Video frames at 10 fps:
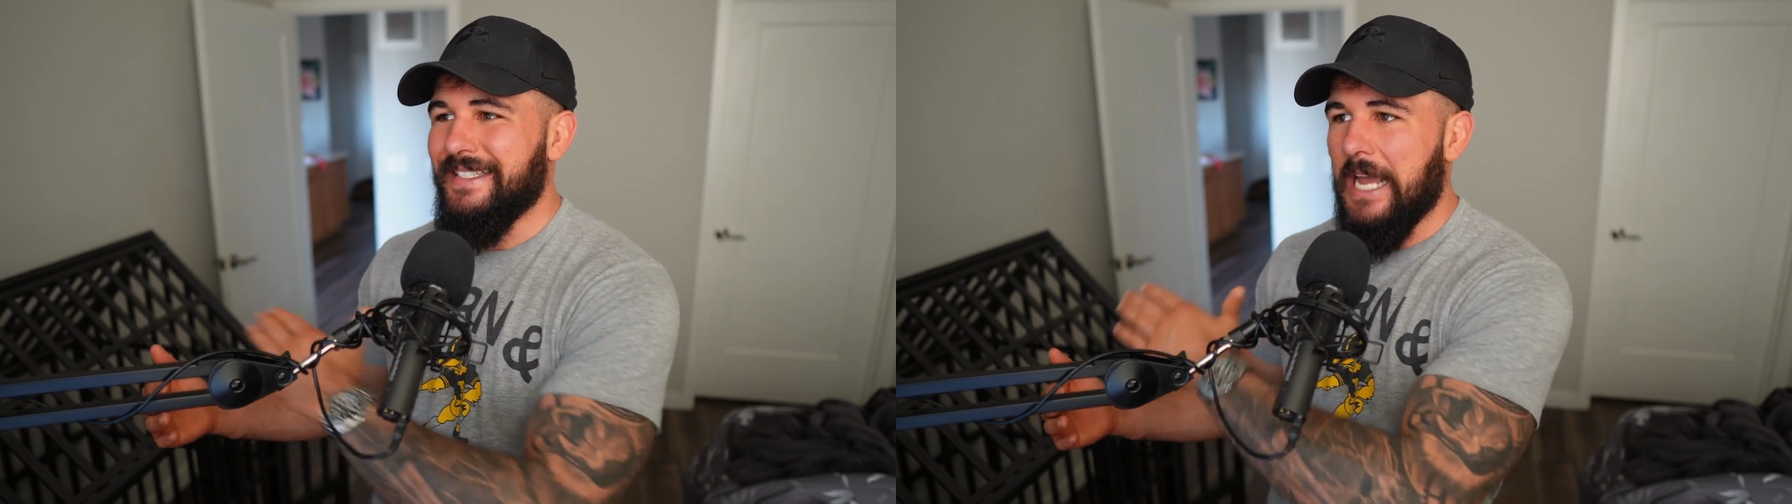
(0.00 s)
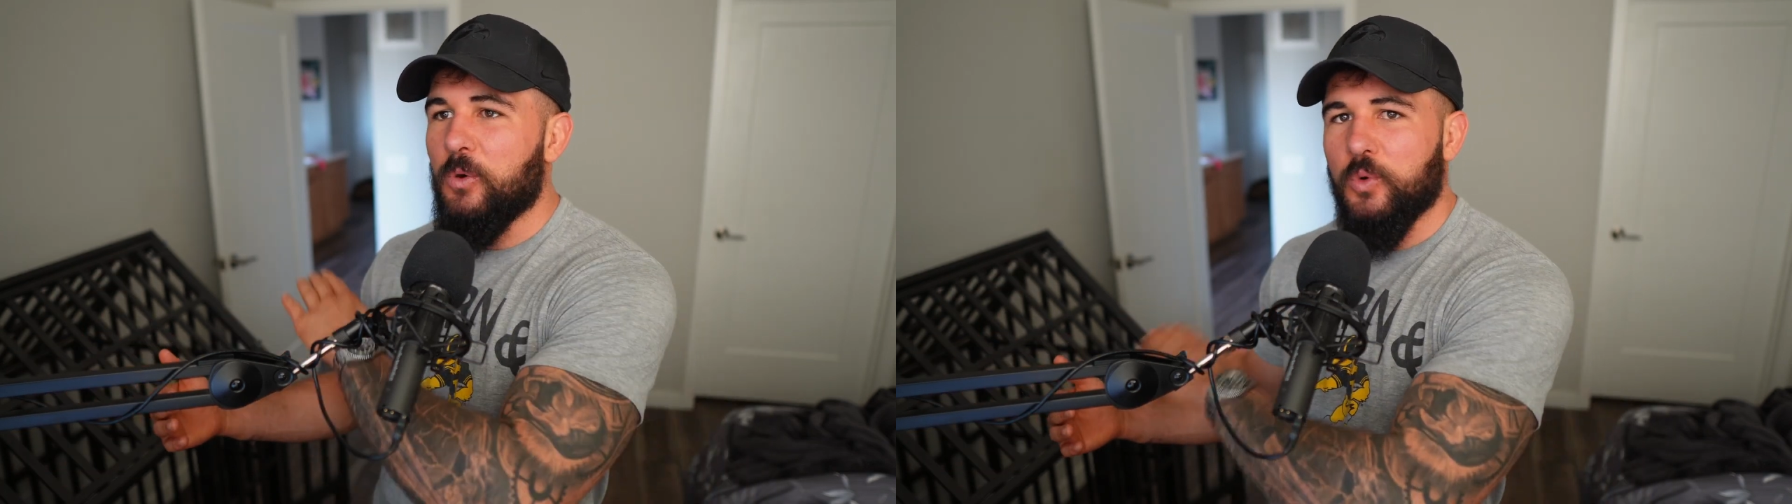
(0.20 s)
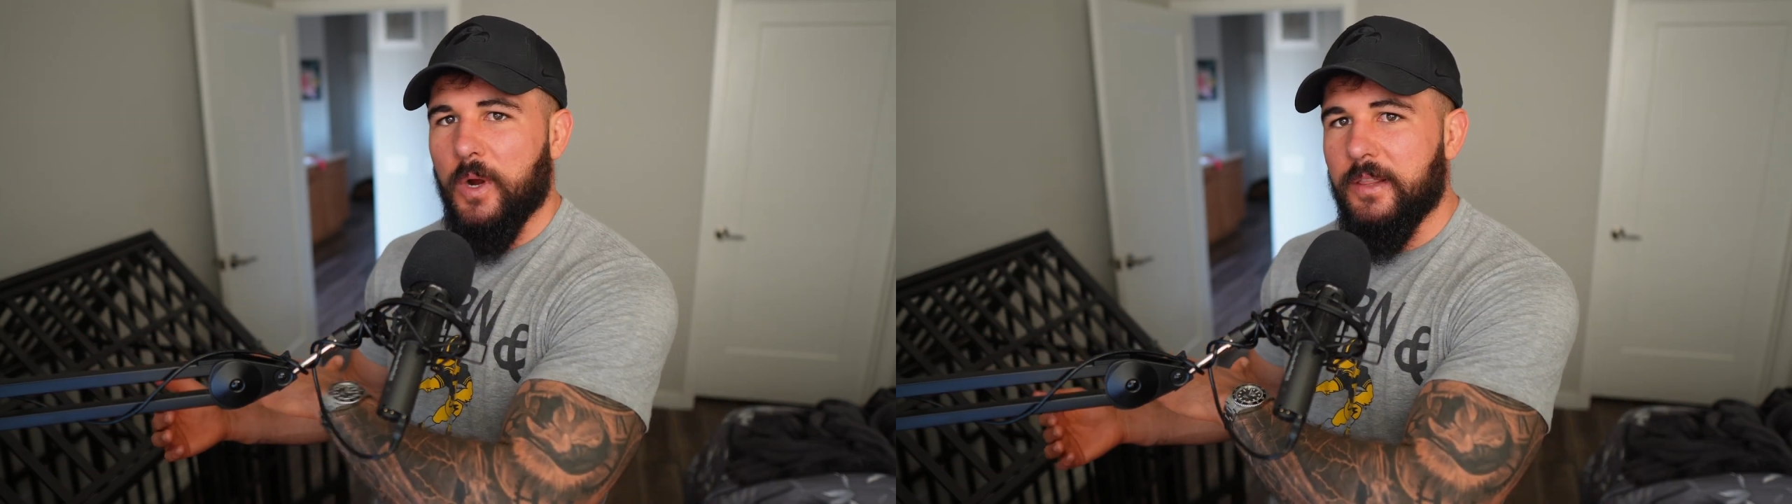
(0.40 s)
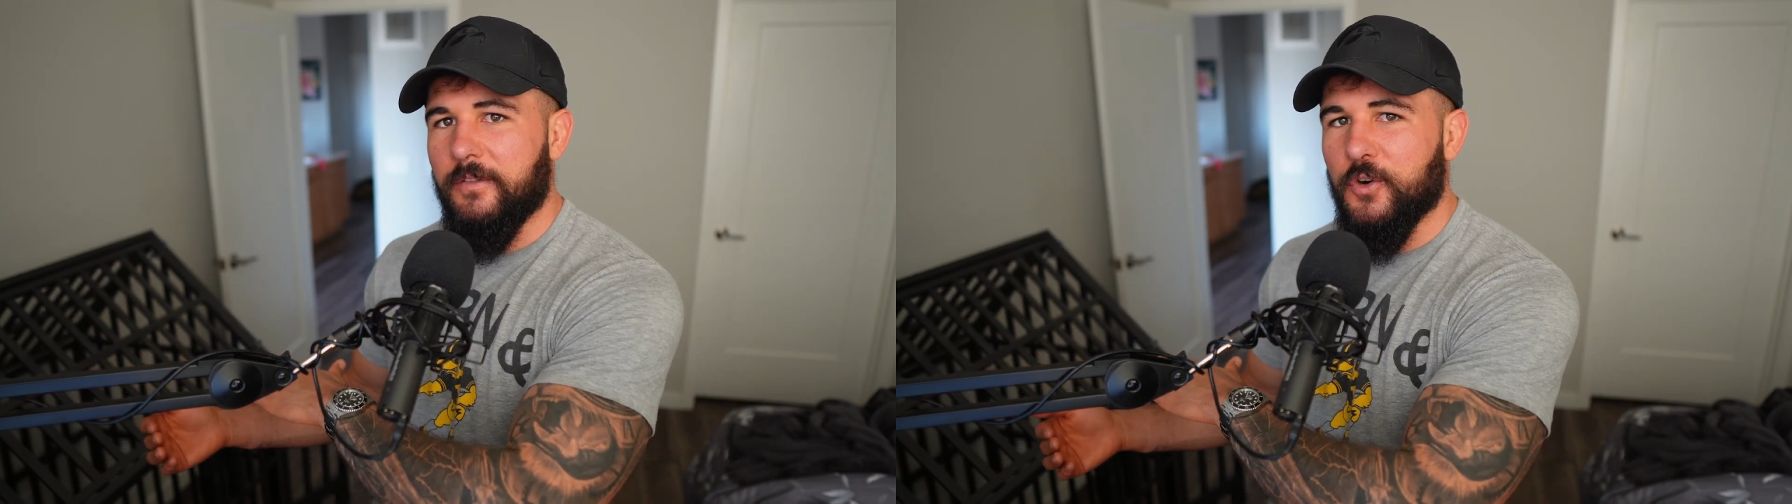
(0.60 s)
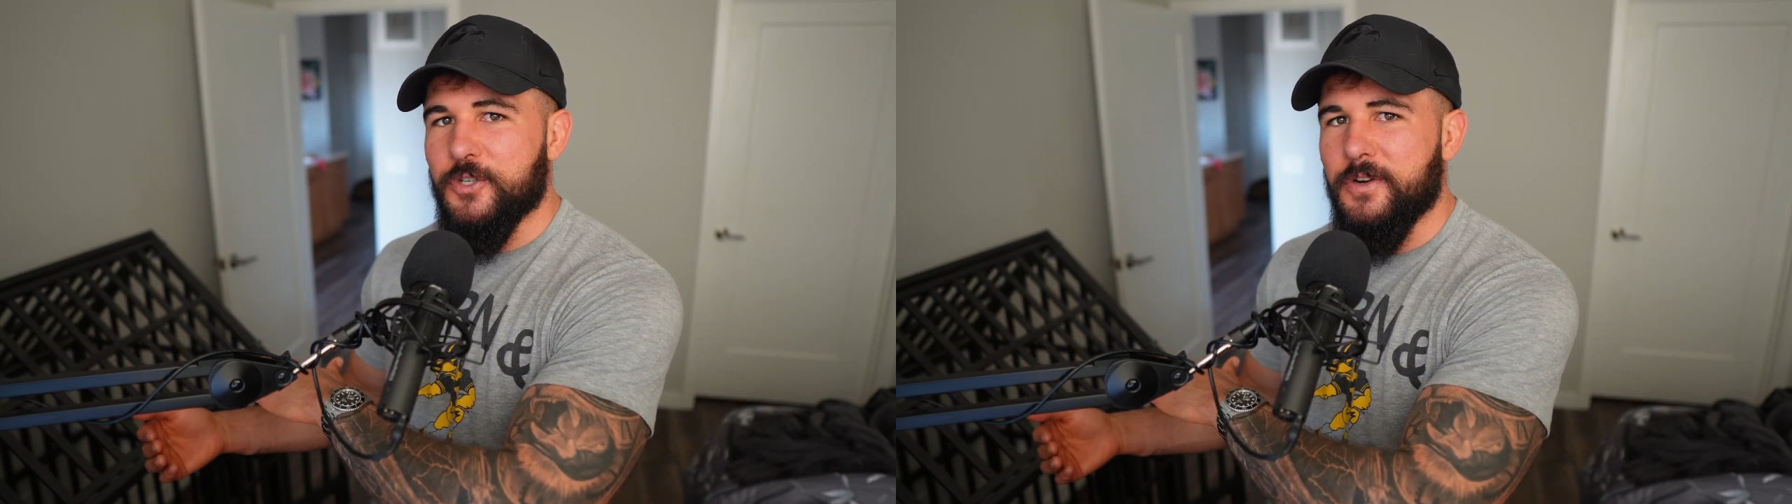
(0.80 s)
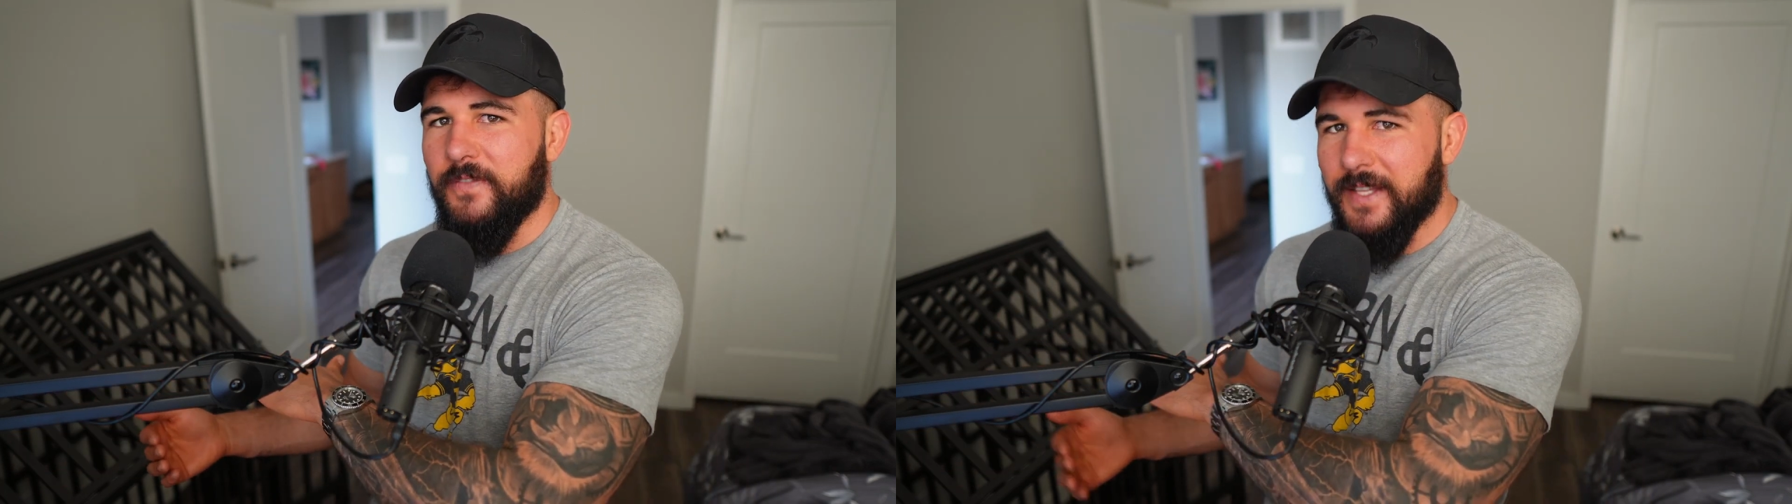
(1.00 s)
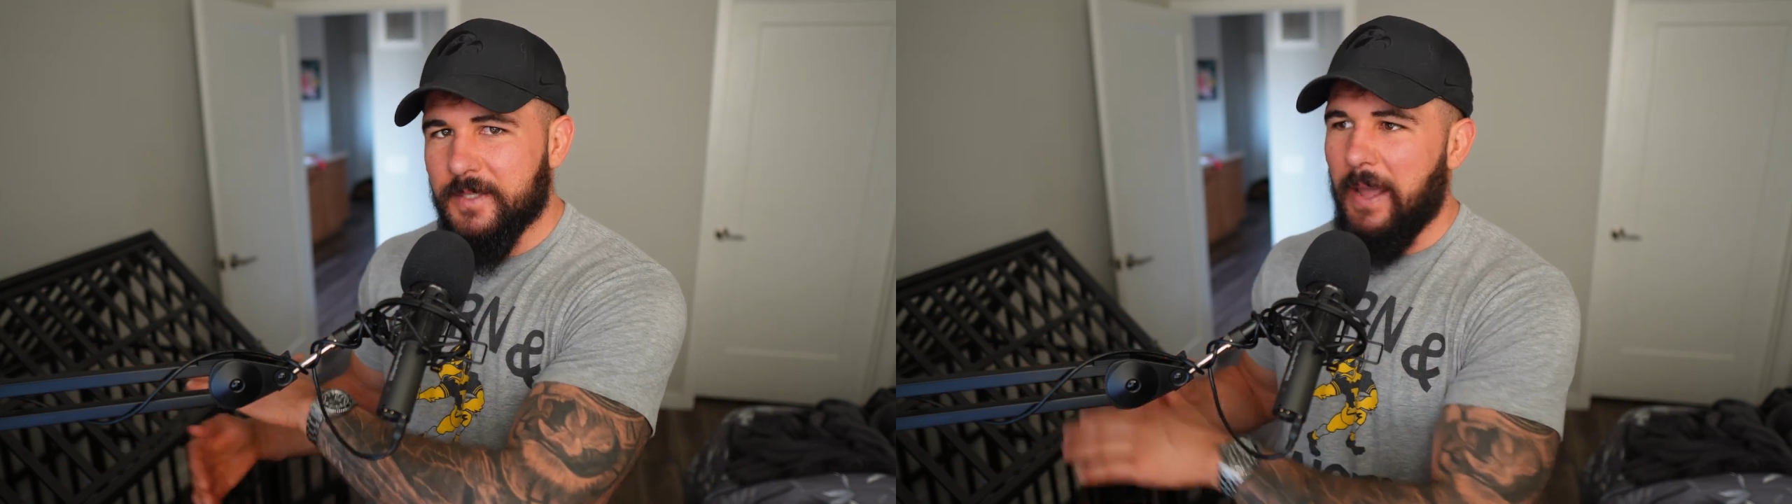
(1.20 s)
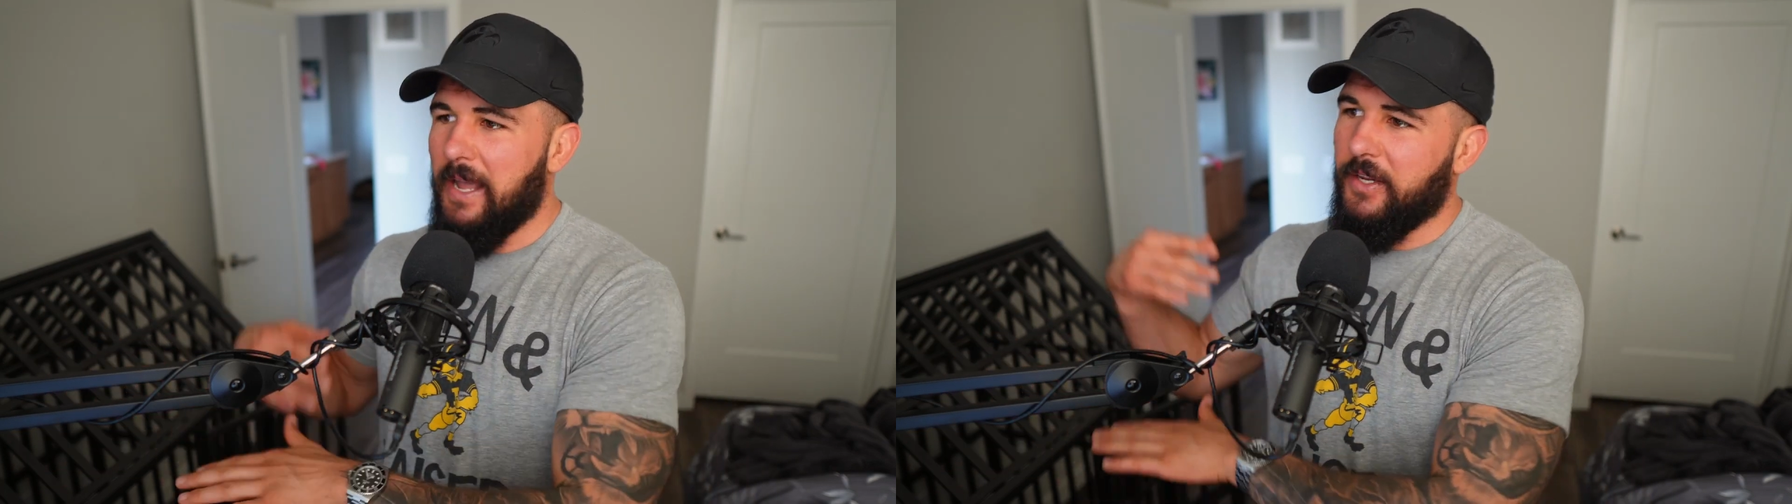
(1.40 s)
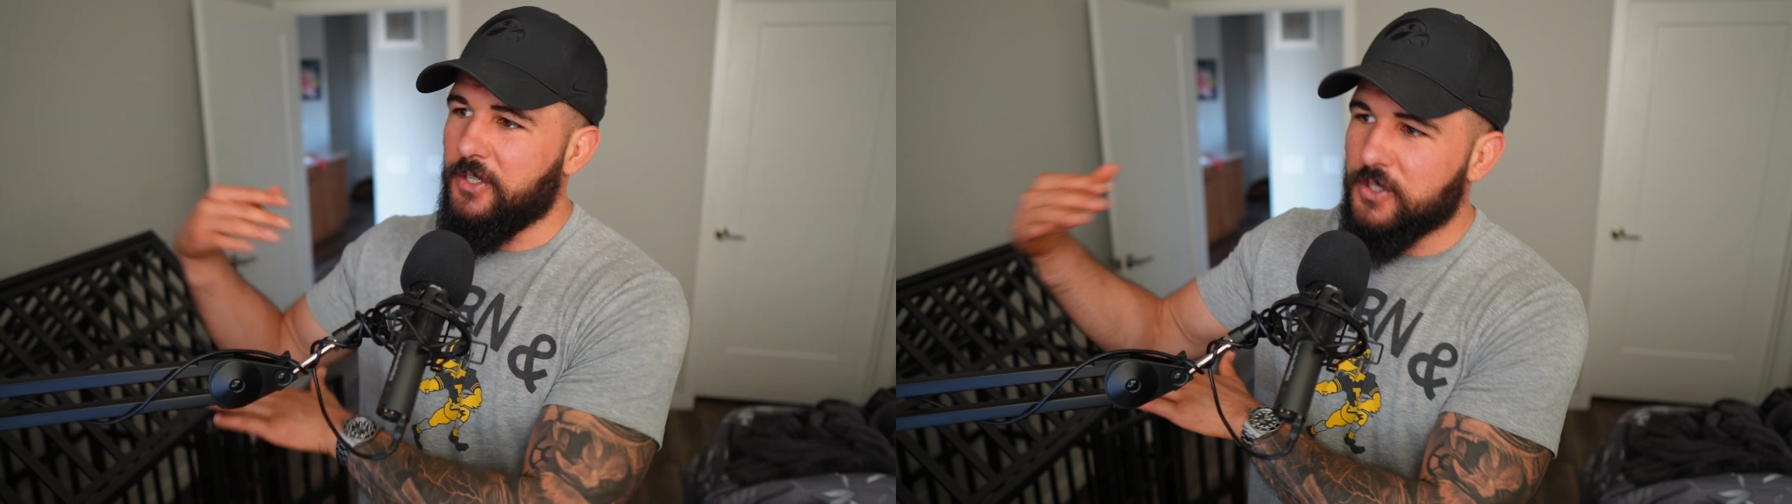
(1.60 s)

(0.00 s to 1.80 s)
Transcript: downgrade the version of this package